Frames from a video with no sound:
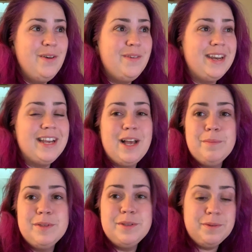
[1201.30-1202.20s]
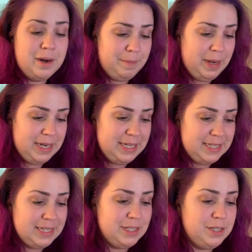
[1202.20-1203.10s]
when it comes to our
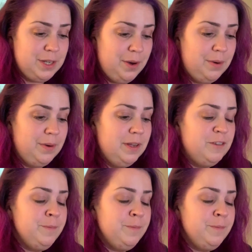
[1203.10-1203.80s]
bodies. So